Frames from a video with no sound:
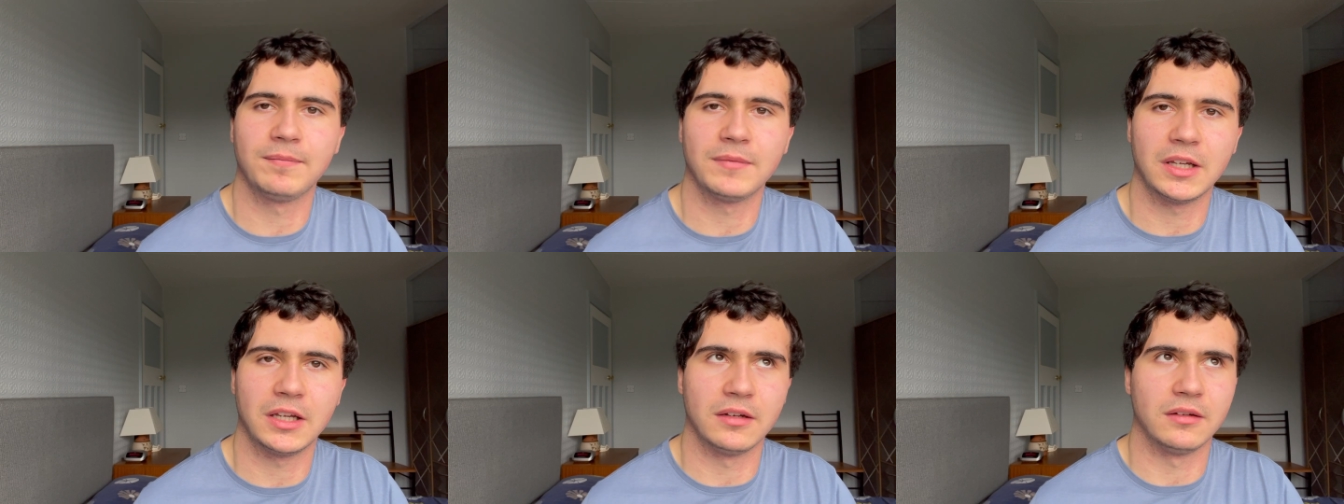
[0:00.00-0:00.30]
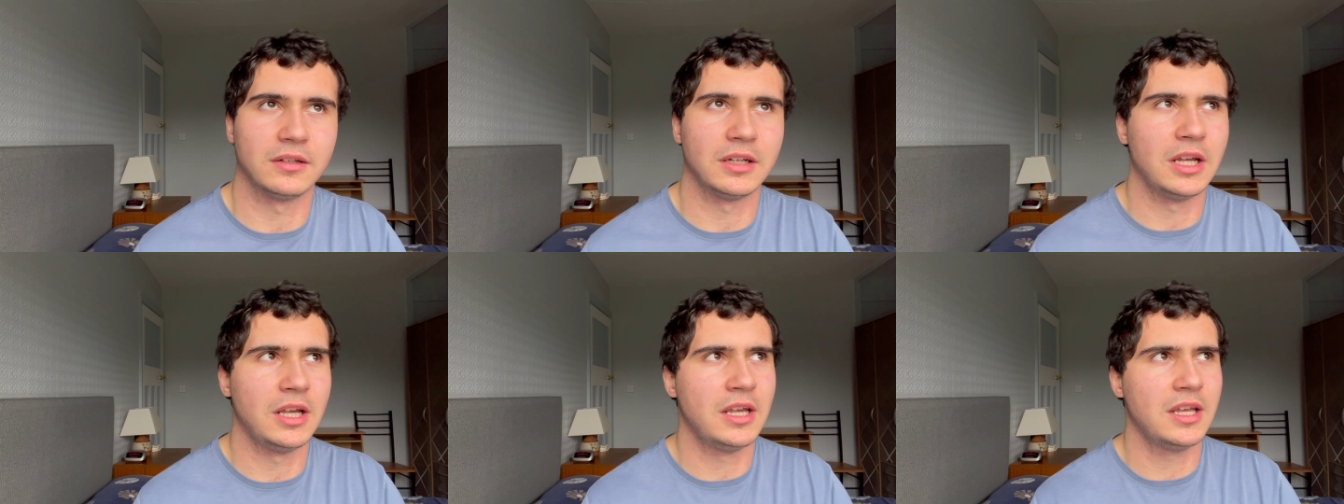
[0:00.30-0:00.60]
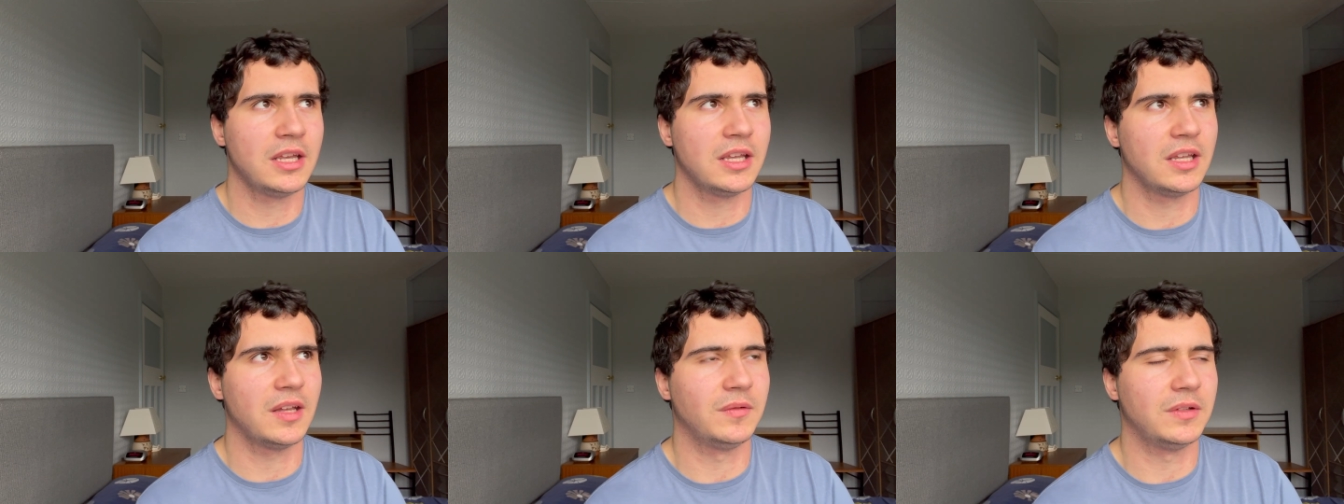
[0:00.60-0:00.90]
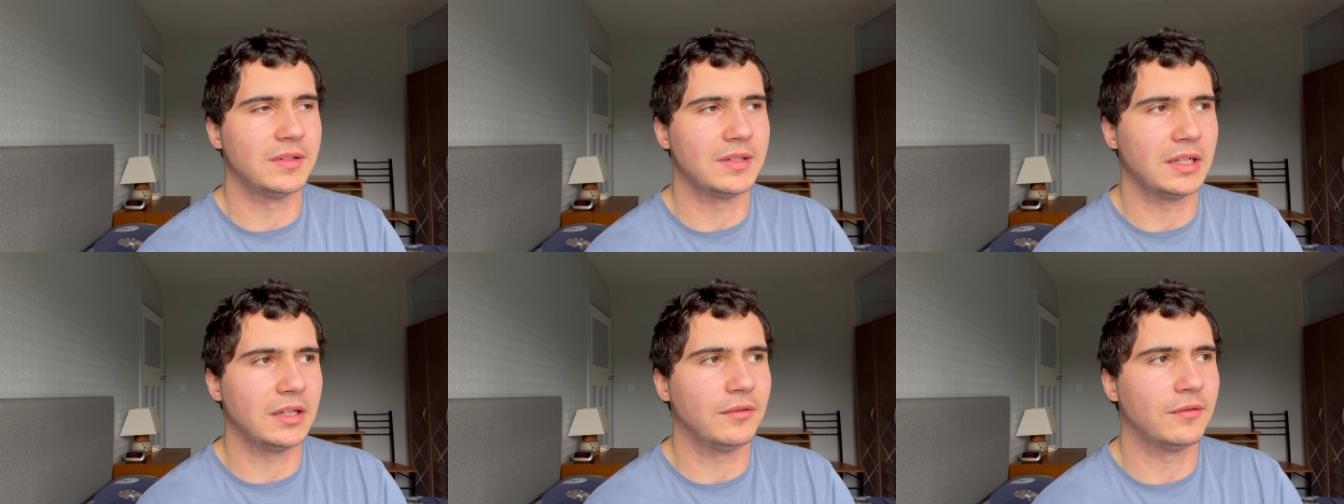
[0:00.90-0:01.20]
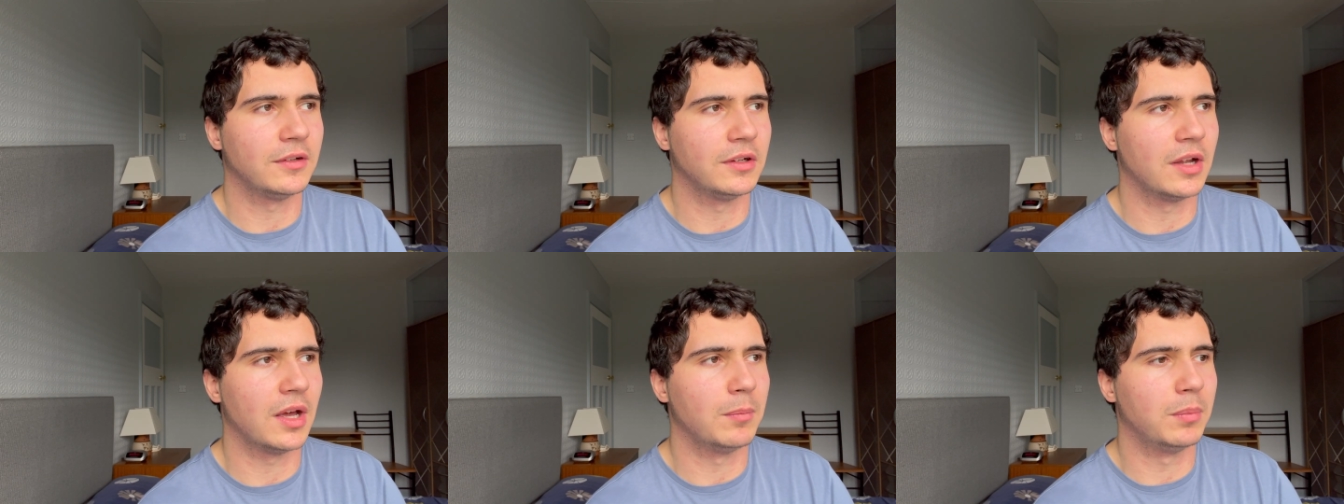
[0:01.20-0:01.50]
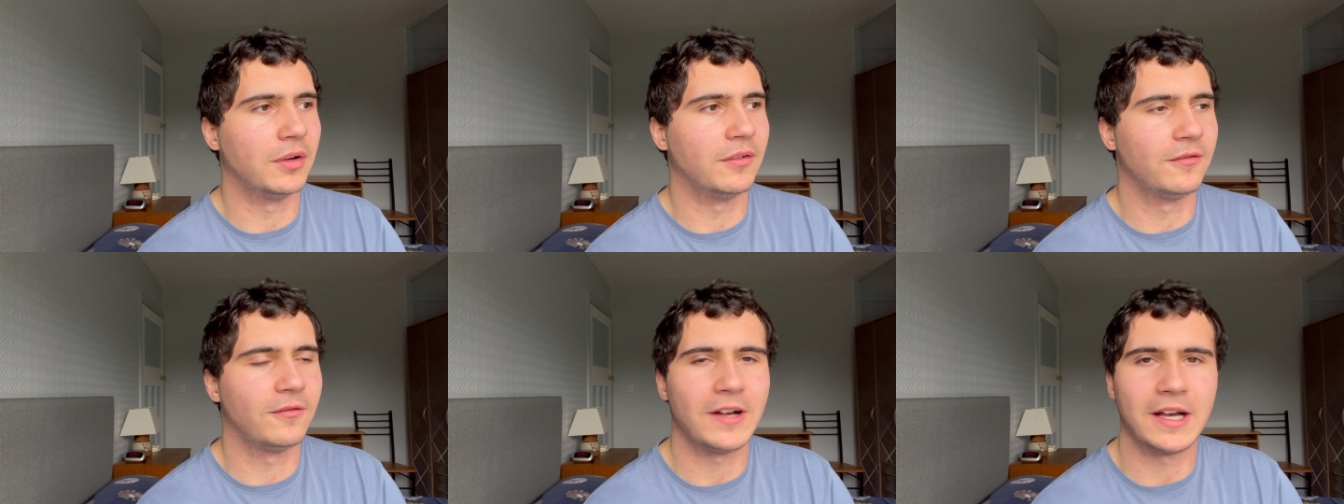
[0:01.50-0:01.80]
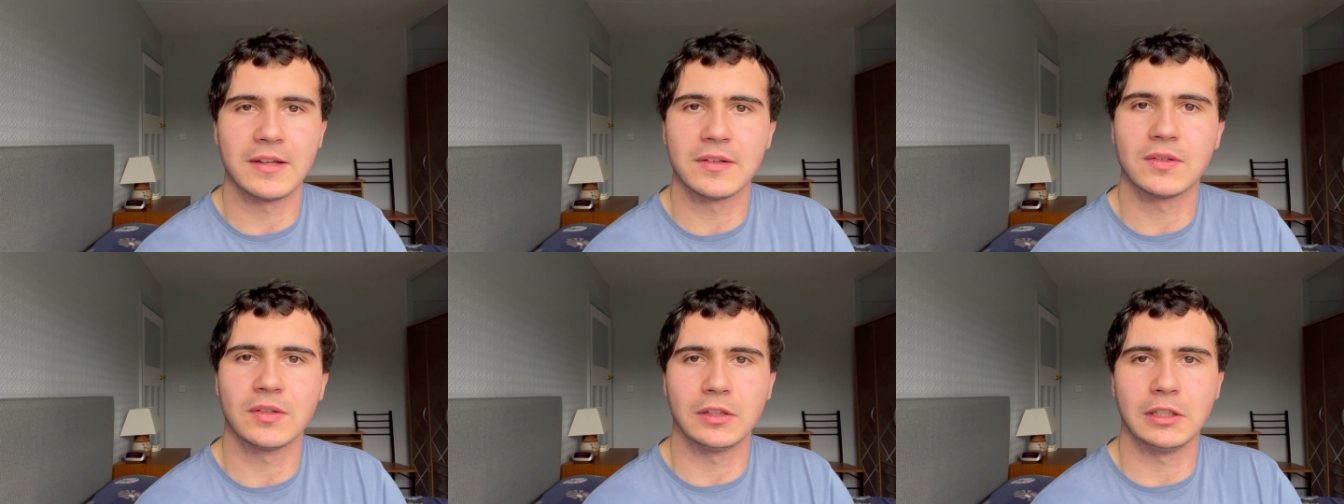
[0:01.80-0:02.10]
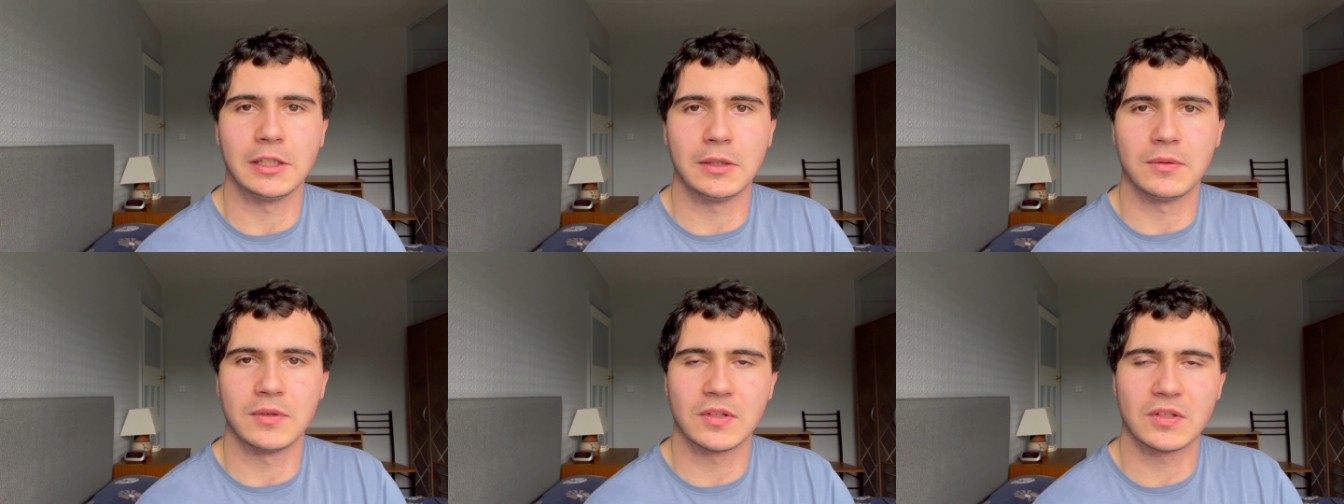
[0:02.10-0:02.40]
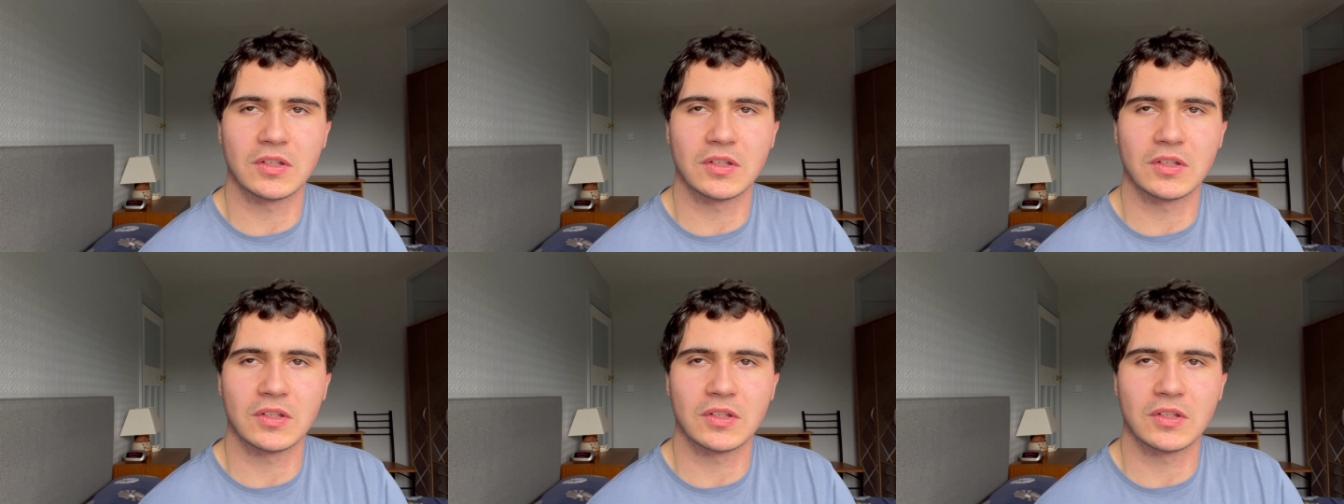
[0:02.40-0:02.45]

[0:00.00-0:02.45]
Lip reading: and if there's anything above that's loose